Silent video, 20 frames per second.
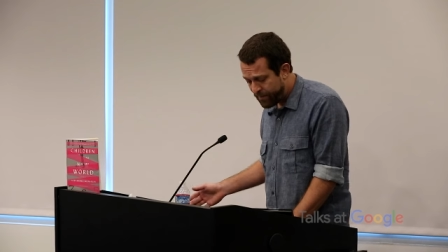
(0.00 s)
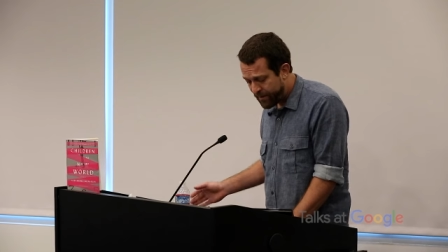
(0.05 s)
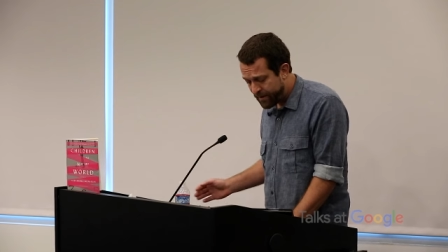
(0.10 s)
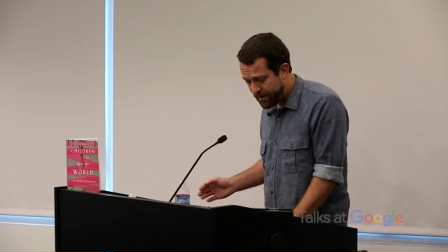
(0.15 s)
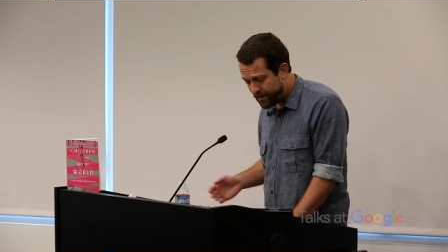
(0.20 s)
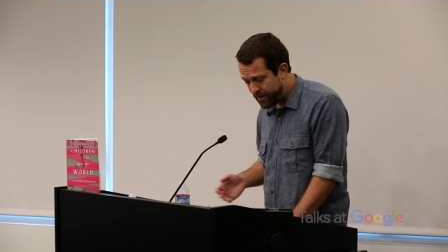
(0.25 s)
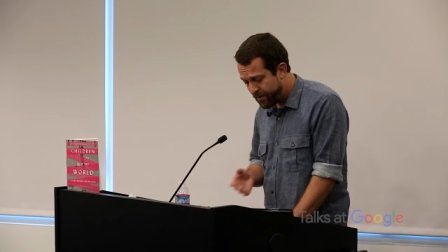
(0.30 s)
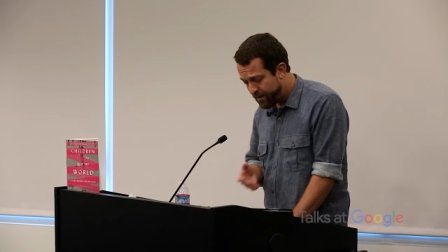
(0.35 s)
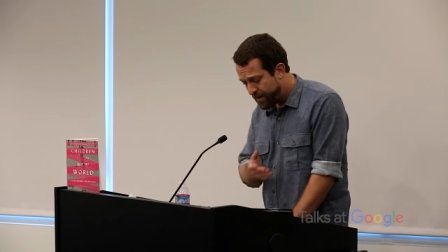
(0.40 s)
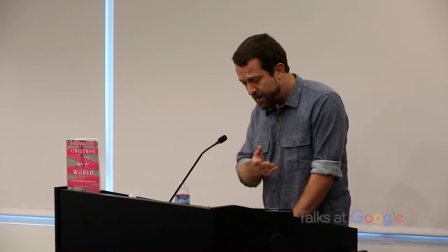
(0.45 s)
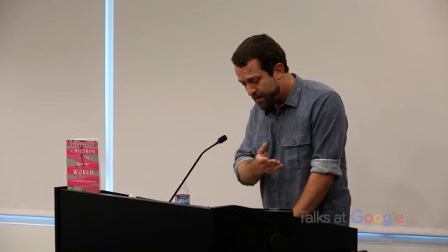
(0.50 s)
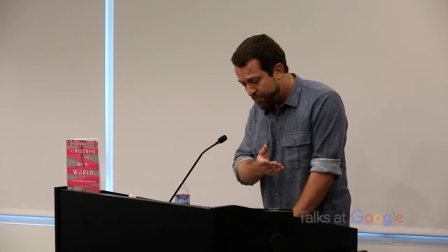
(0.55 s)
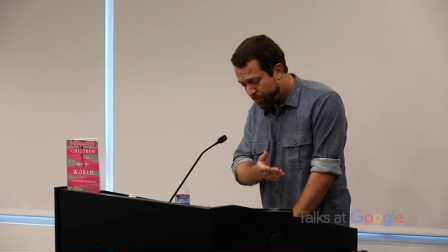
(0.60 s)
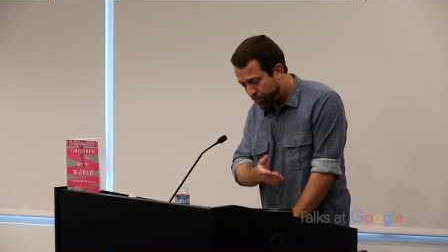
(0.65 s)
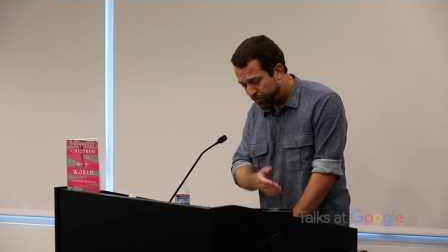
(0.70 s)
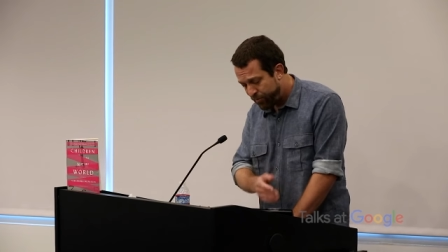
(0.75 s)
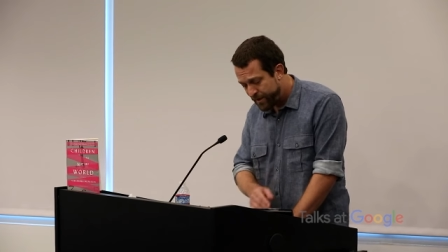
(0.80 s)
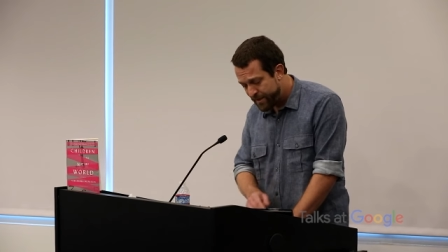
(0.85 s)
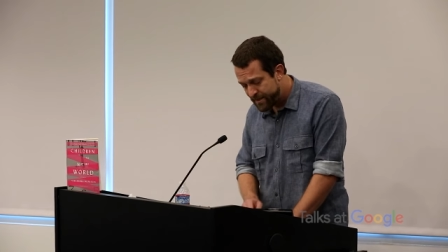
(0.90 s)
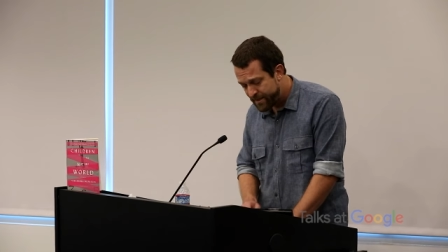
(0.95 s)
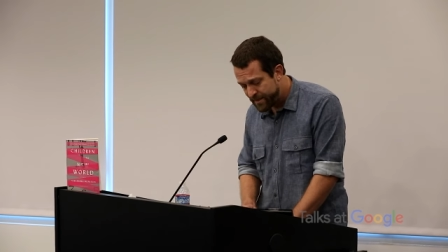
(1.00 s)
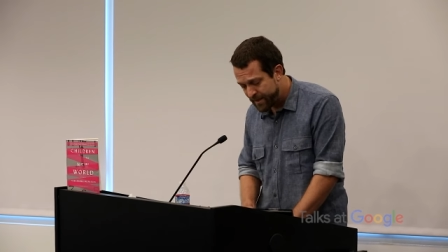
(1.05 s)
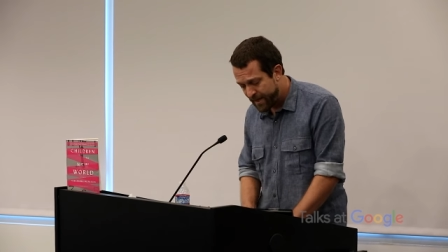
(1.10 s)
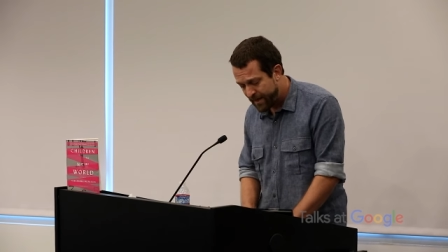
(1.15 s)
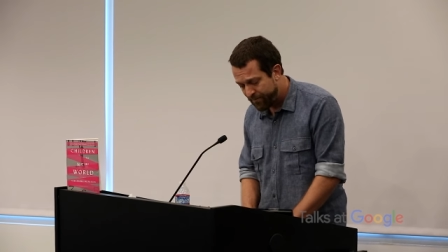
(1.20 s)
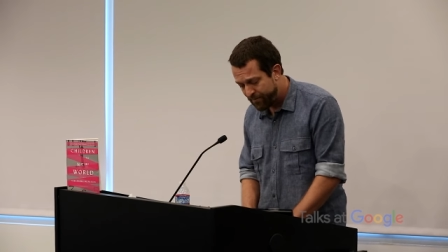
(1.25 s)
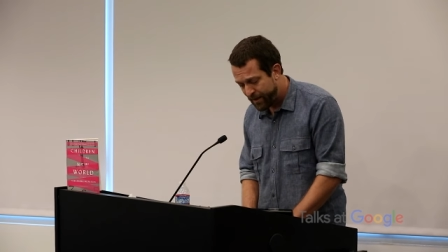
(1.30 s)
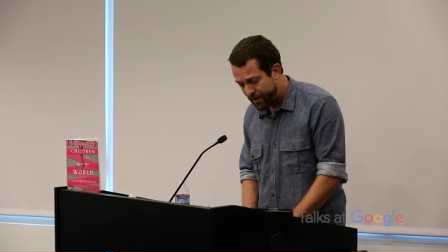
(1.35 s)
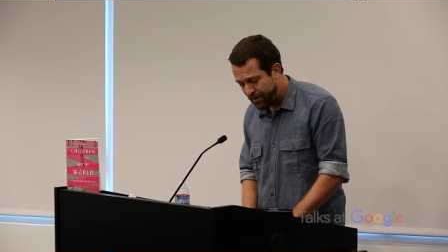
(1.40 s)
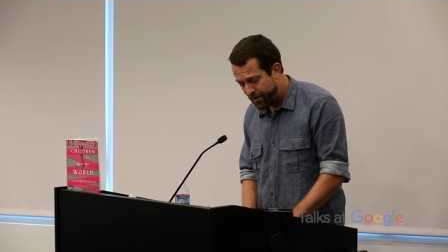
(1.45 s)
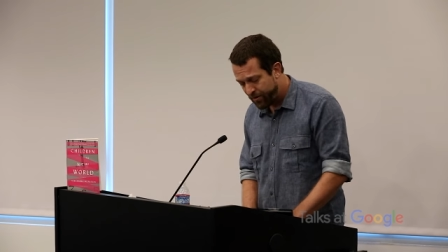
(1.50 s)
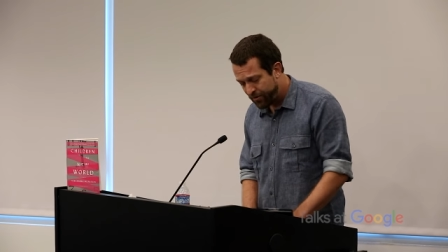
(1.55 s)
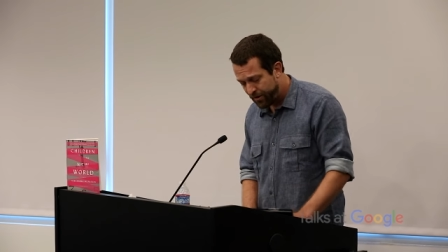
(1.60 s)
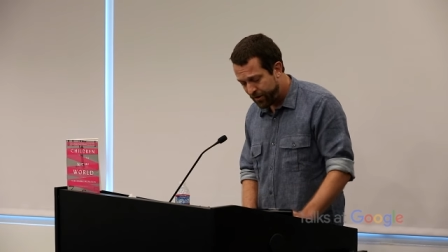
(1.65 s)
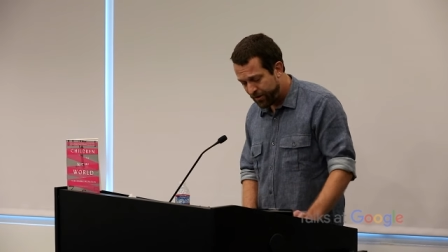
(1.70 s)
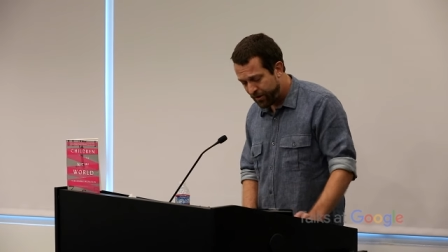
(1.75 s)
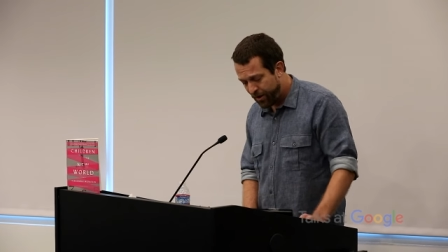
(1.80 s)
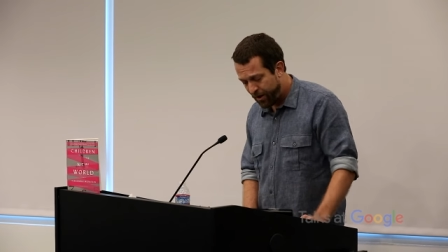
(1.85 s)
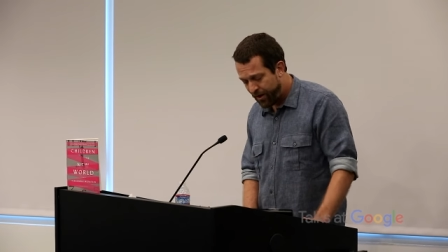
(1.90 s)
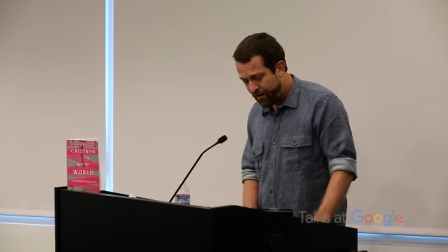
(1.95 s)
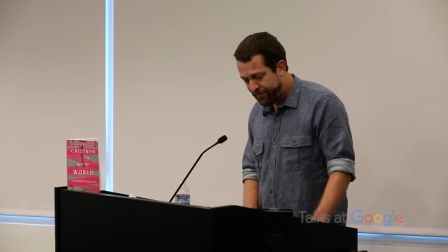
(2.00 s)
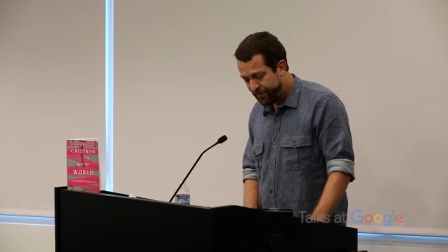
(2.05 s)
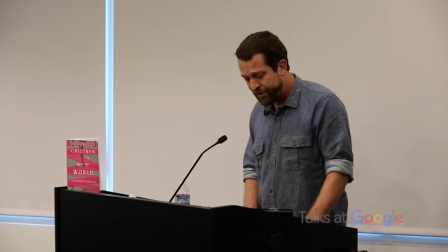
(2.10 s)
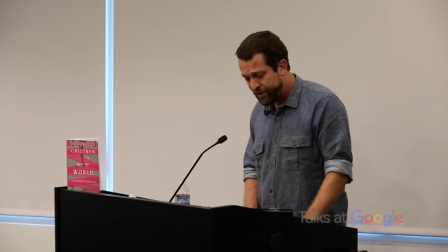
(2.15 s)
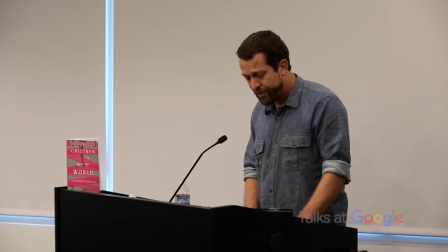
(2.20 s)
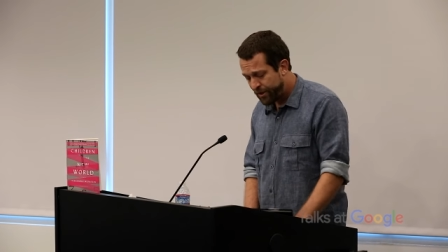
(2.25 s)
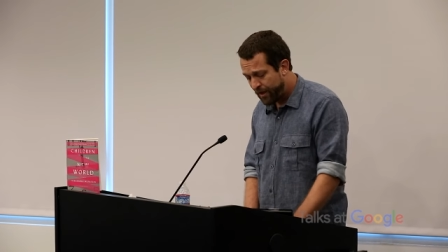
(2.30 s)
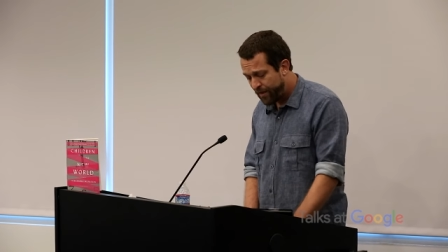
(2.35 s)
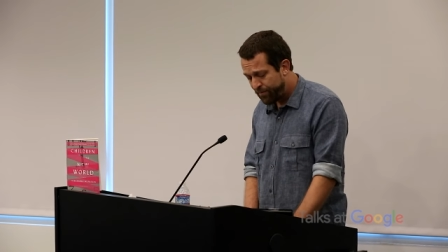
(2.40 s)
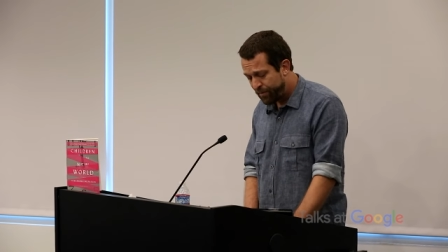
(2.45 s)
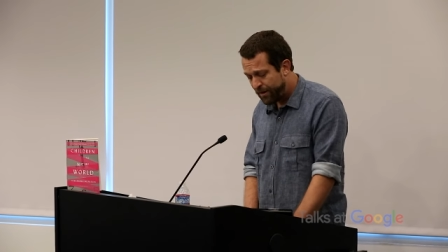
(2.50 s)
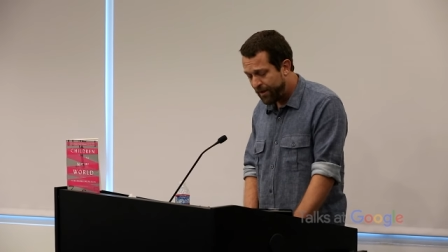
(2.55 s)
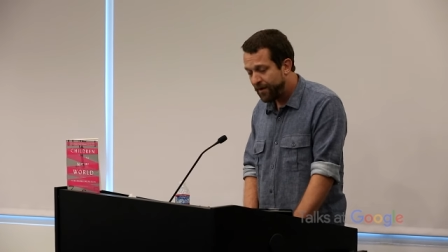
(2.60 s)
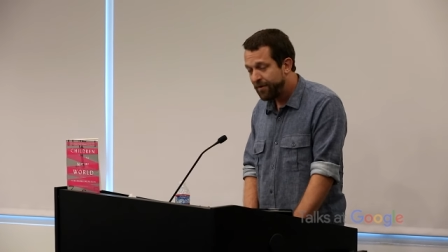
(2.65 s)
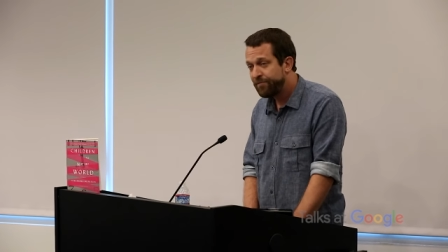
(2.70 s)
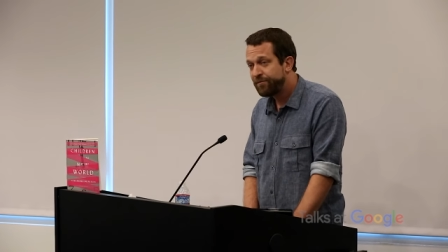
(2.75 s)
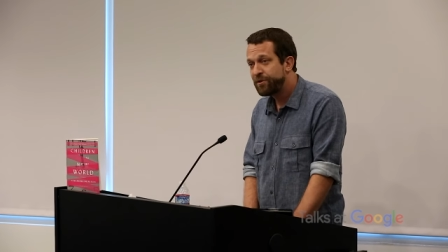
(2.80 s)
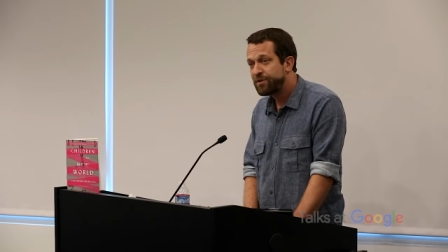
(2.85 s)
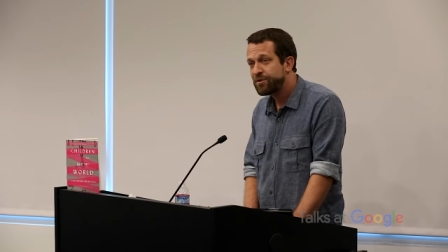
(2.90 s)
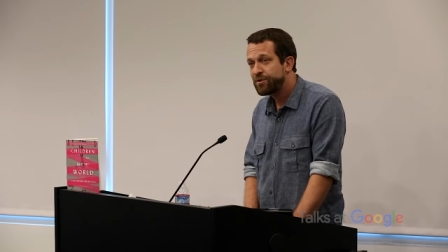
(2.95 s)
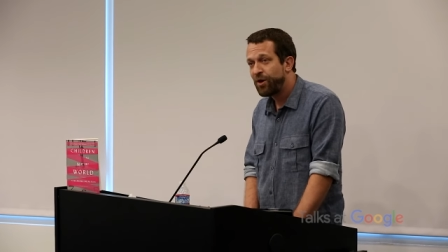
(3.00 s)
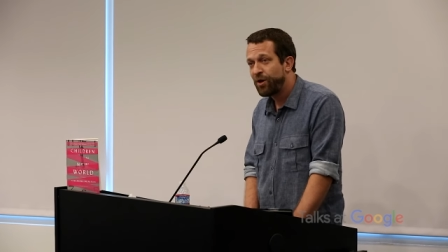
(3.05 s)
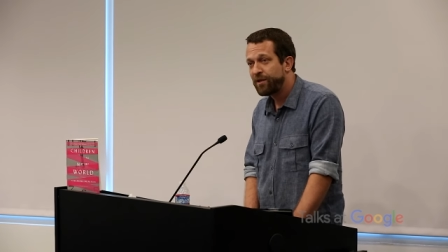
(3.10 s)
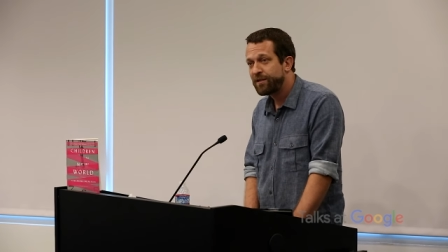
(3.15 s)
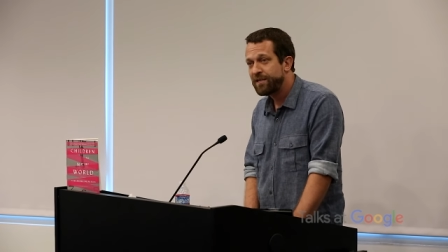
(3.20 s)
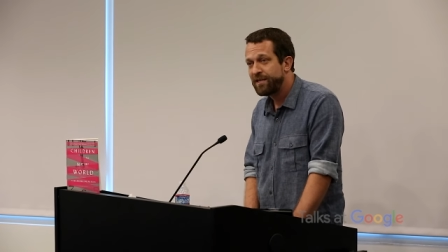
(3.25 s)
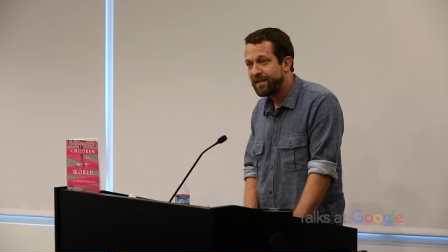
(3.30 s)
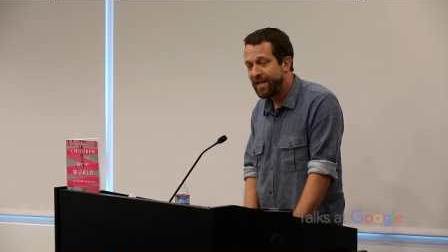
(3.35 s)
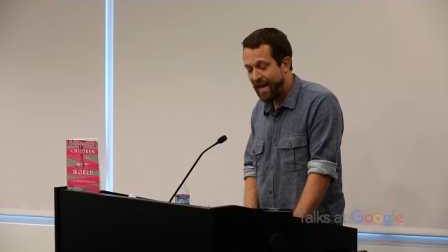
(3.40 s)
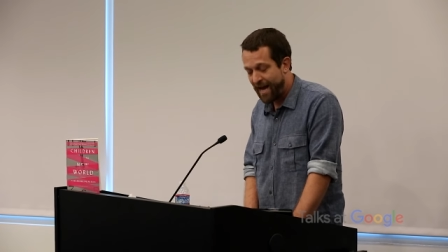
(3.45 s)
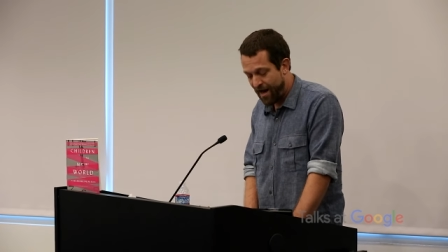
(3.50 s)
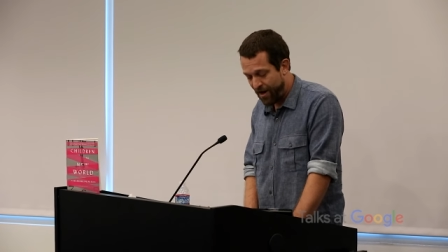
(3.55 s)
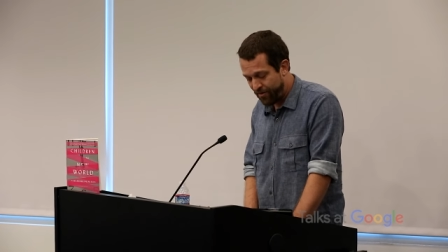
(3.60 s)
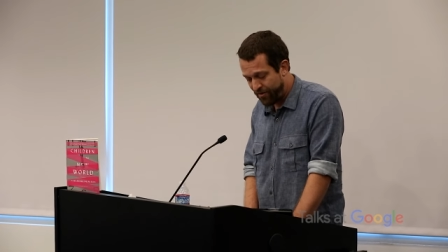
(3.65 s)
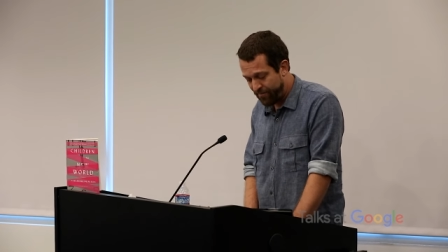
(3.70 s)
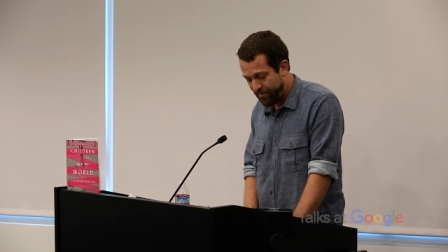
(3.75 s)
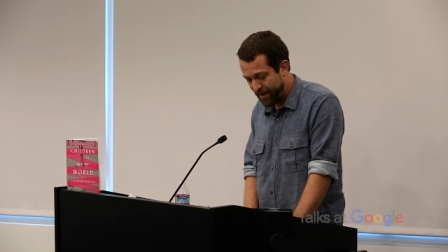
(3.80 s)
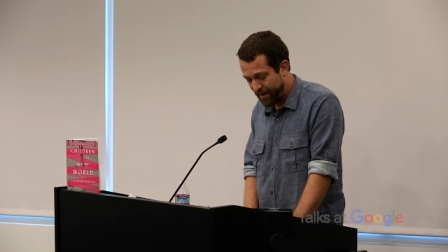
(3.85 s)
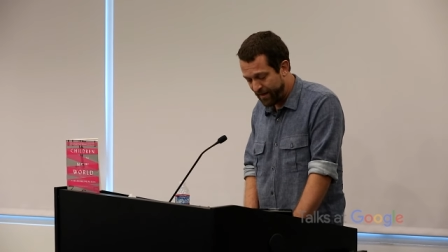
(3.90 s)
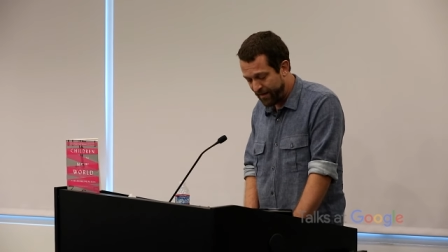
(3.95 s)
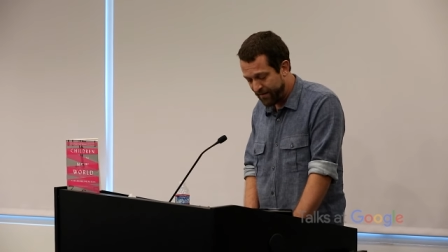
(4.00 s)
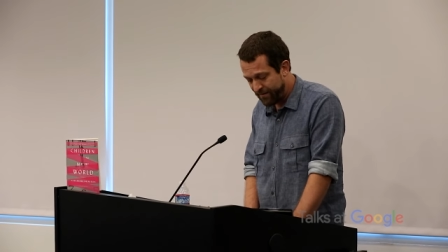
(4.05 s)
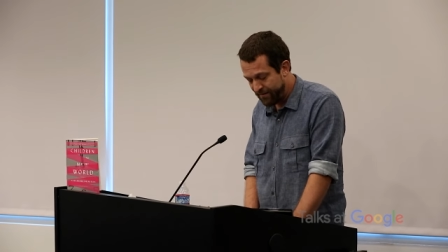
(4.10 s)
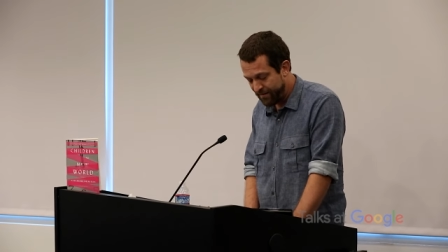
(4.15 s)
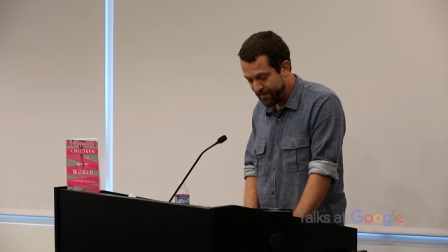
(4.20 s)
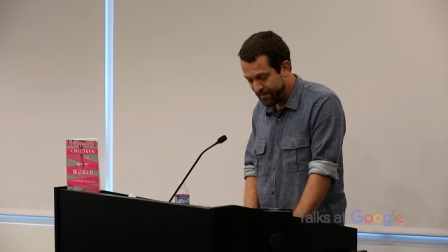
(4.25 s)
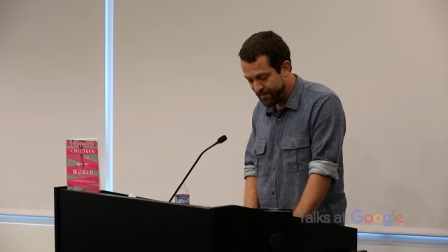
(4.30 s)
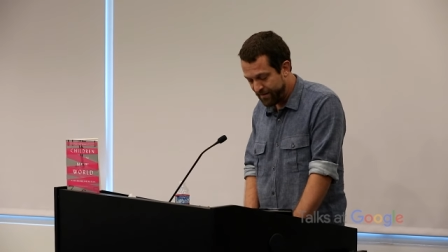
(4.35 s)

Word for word: and the barista at my local coffee shop loved salted caramel.